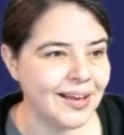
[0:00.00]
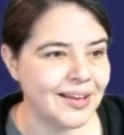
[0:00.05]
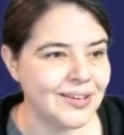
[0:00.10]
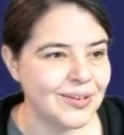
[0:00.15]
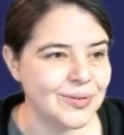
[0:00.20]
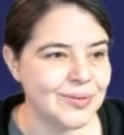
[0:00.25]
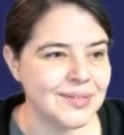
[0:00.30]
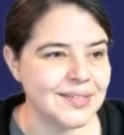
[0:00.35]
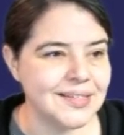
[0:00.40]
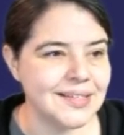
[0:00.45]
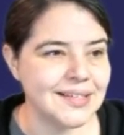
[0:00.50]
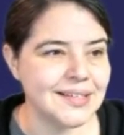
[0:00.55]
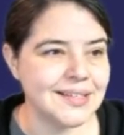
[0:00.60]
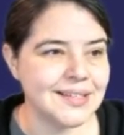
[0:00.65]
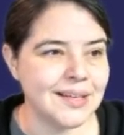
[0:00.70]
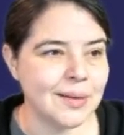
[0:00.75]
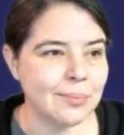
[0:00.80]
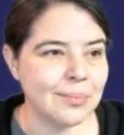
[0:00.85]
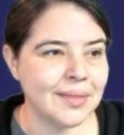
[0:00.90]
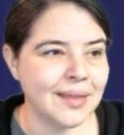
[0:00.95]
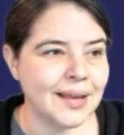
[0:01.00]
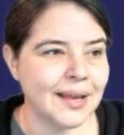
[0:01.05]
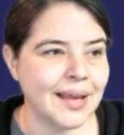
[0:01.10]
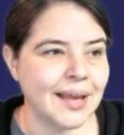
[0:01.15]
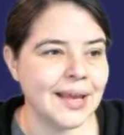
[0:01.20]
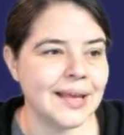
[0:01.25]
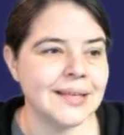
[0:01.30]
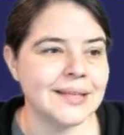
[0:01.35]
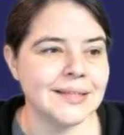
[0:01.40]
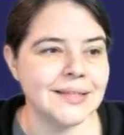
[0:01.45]
you see something
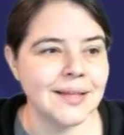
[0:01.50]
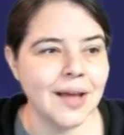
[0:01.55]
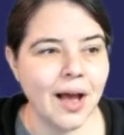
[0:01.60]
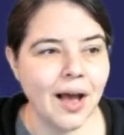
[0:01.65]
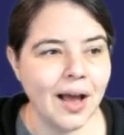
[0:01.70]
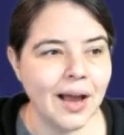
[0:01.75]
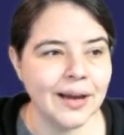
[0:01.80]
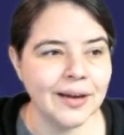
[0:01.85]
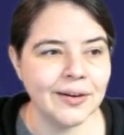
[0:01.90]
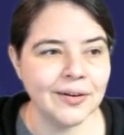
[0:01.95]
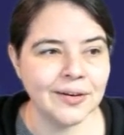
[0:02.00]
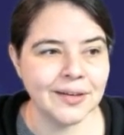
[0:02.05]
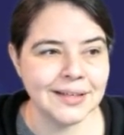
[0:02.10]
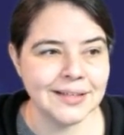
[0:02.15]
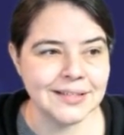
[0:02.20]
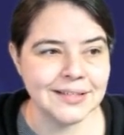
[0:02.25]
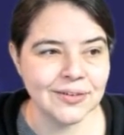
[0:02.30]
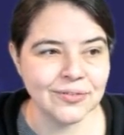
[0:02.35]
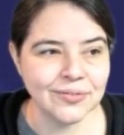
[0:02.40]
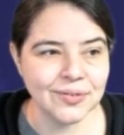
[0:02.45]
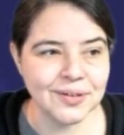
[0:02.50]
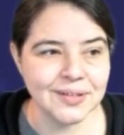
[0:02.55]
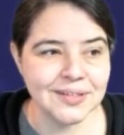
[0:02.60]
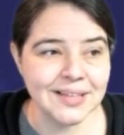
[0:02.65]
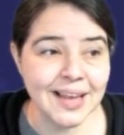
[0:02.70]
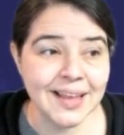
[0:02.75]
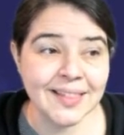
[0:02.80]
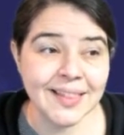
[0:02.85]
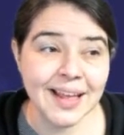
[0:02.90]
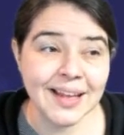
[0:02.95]
entirely
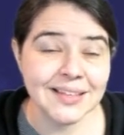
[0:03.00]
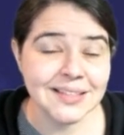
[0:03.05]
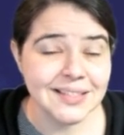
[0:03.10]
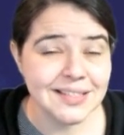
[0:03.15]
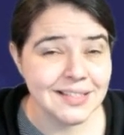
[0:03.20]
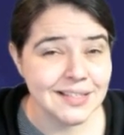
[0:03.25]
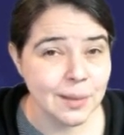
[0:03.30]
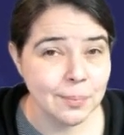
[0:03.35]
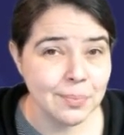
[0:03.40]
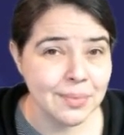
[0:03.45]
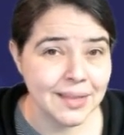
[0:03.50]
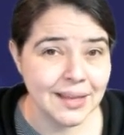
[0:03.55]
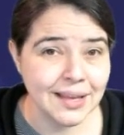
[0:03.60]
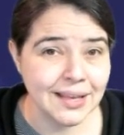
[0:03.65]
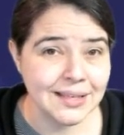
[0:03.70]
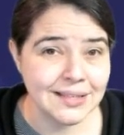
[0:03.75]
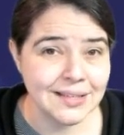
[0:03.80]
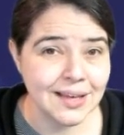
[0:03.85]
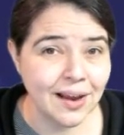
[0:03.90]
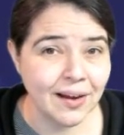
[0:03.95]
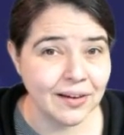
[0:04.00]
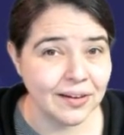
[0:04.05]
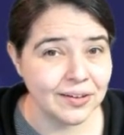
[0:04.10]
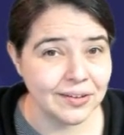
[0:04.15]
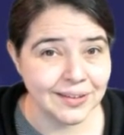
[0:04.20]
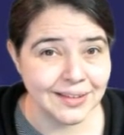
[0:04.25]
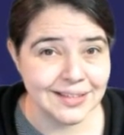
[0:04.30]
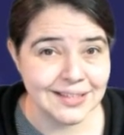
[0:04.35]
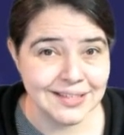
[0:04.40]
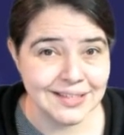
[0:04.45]
different, and that something
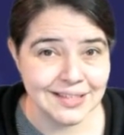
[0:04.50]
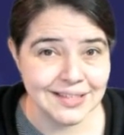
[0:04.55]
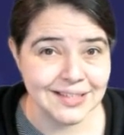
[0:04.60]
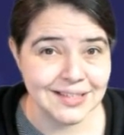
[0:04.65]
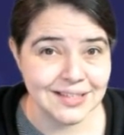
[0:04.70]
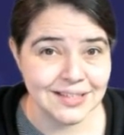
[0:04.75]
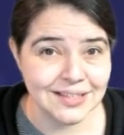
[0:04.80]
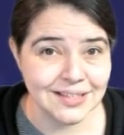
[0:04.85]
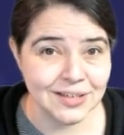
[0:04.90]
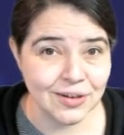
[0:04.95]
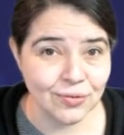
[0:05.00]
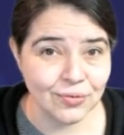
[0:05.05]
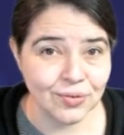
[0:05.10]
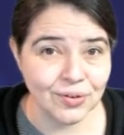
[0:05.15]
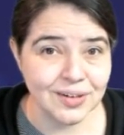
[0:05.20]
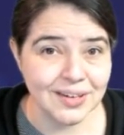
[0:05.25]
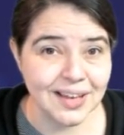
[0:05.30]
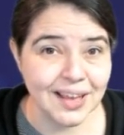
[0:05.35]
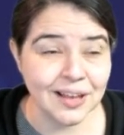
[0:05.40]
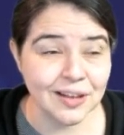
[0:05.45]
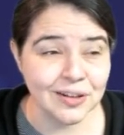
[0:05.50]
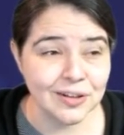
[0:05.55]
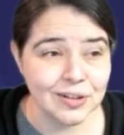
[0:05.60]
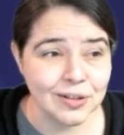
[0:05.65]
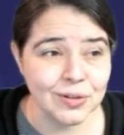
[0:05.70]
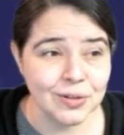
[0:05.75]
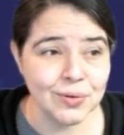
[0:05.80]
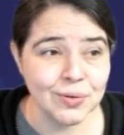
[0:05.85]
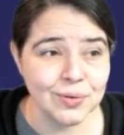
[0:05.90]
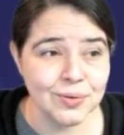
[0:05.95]
entirely dis- different
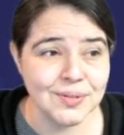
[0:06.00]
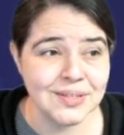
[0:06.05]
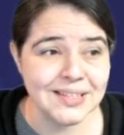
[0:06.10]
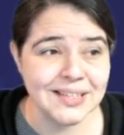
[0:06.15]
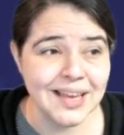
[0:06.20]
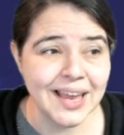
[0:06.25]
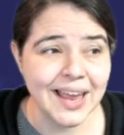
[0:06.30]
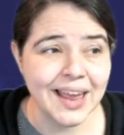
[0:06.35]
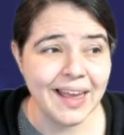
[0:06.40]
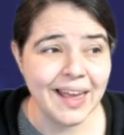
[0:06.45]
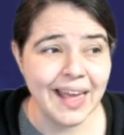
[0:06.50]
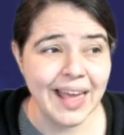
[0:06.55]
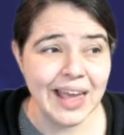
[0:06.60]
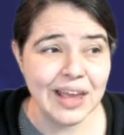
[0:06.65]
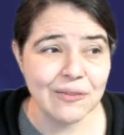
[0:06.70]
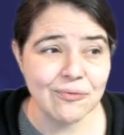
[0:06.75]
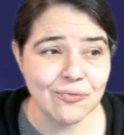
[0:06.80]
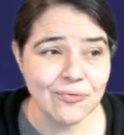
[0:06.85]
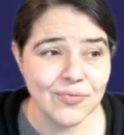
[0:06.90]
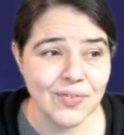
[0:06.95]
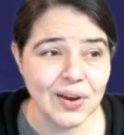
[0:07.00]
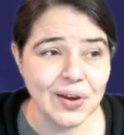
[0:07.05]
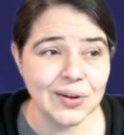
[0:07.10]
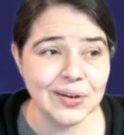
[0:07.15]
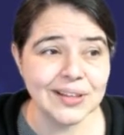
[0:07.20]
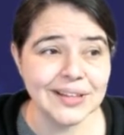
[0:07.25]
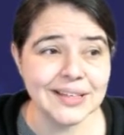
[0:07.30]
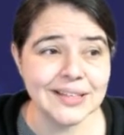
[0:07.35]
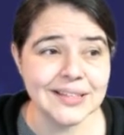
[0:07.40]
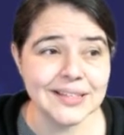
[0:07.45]
includes a
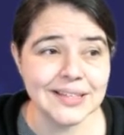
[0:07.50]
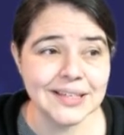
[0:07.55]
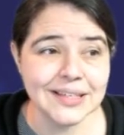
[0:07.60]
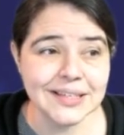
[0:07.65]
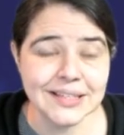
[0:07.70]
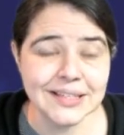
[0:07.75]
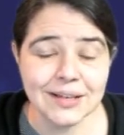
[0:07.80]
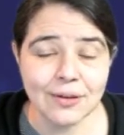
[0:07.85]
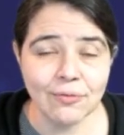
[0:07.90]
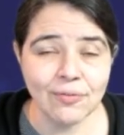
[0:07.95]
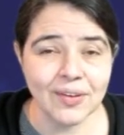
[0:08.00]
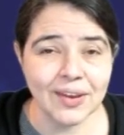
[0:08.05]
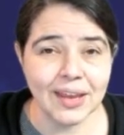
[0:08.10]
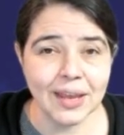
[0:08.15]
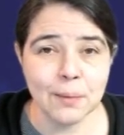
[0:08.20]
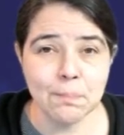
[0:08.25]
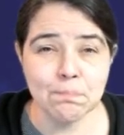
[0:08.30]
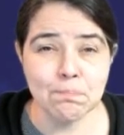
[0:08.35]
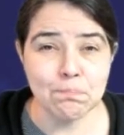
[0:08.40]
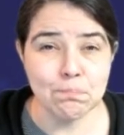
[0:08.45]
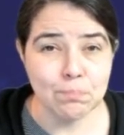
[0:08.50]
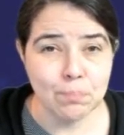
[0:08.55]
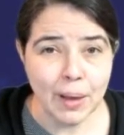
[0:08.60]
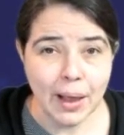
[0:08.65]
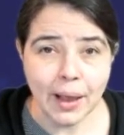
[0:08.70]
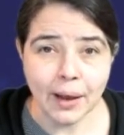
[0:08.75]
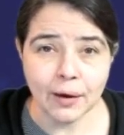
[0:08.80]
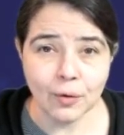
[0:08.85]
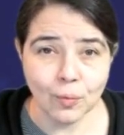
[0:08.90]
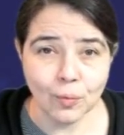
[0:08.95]
fairly significant
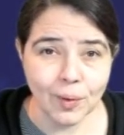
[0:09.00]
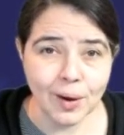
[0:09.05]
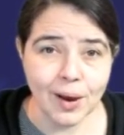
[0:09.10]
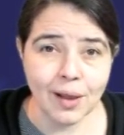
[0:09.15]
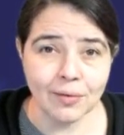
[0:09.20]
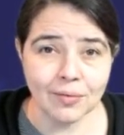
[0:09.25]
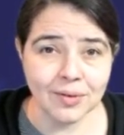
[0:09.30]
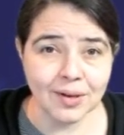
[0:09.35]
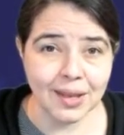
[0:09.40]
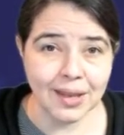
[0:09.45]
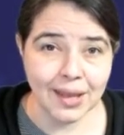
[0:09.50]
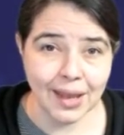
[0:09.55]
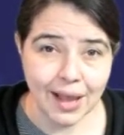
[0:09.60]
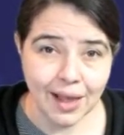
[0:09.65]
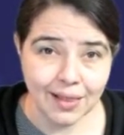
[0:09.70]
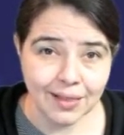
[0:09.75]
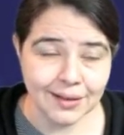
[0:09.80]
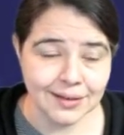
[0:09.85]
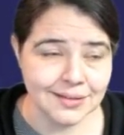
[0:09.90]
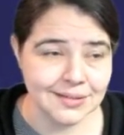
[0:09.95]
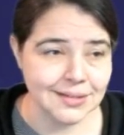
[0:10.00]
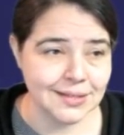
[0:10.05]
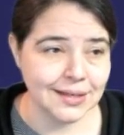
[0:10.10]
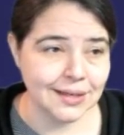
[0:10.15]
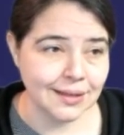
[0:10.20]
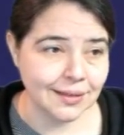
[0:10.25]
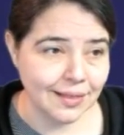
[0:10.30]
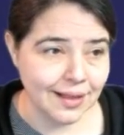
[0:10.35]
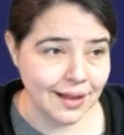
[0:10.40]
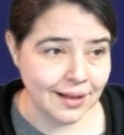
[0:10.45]
background
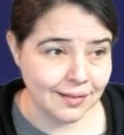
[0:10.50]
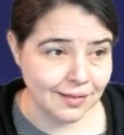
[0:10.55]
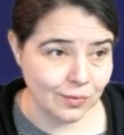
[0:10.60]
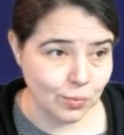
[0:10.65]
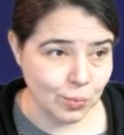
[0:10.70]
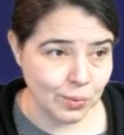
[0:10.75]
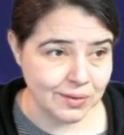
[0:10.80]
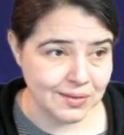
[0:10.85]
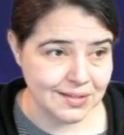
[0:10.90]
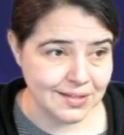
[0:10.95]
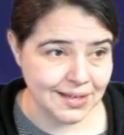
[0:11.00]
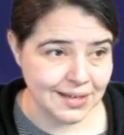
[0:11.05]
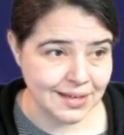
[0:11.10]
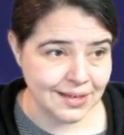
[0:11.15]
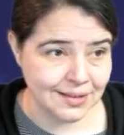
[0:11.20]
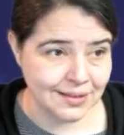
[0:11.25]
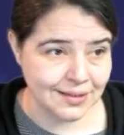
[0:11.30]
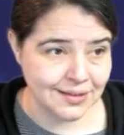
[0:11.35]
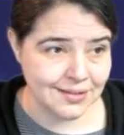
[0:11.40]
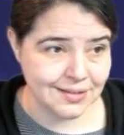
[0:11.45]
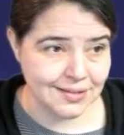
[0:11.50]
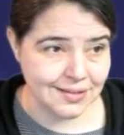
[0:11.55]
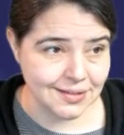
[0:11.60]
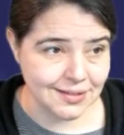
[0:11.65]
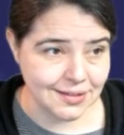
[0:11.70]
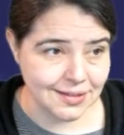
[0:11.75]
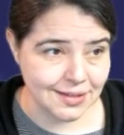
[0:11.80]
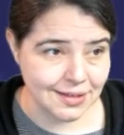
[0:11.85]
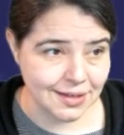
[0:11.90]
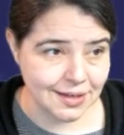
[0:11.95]
galaxy. That's what's in this
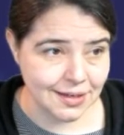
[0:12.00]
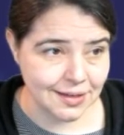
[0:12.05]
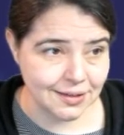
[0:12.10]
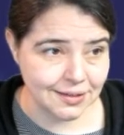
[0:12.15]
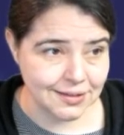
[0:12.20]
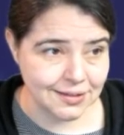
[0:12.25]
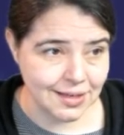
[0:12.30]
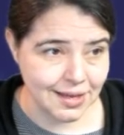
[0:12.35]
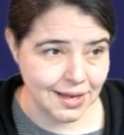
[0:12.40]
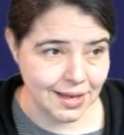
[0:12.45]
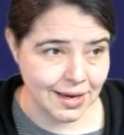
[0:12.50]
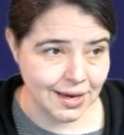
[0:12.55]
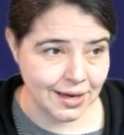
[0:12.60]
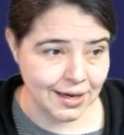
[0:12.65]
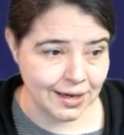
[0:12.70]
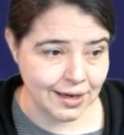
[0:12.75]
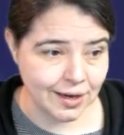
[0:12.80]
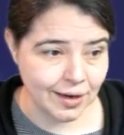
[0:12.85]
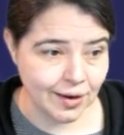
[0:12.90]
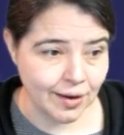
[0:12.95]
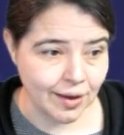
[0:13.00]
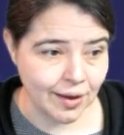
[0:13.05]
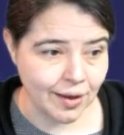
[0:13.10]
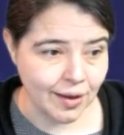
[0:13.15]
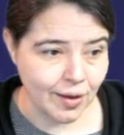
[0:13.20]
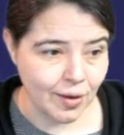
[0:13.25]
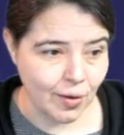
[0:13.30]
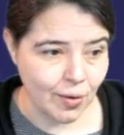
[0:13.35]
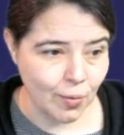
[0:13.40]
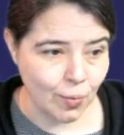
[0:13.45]
little tiny
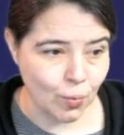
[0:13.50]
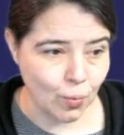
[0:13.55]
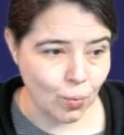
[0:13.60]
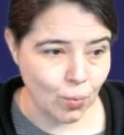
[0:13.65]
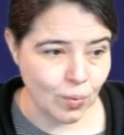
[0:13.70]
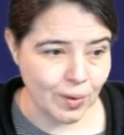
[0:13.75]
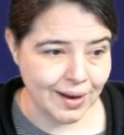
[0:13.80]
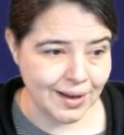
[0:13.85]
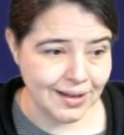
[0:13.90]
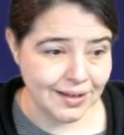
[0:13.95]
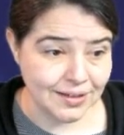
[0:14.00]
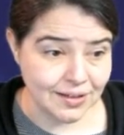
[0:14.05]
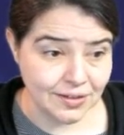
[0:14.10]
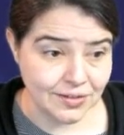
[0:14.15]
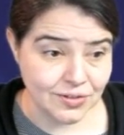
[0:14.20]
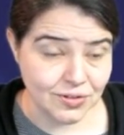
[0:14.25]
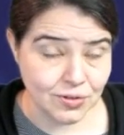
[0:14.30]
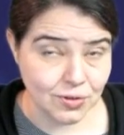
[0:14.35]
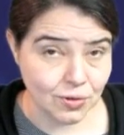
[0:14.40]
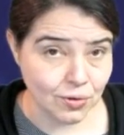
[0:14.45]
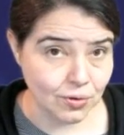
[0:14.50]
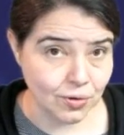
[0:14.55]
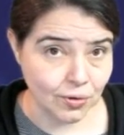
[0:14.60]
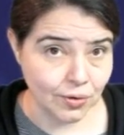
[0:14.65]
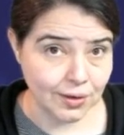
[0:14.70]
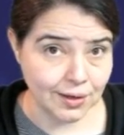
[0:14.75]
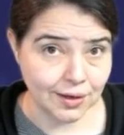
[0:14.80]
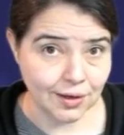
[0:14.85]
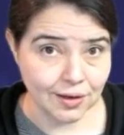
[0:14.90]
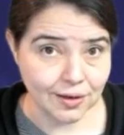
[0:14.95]
red circle
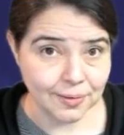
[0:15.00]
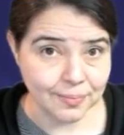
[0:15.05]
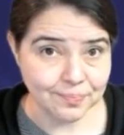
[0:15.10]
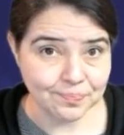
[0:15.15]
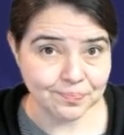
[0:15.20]
here.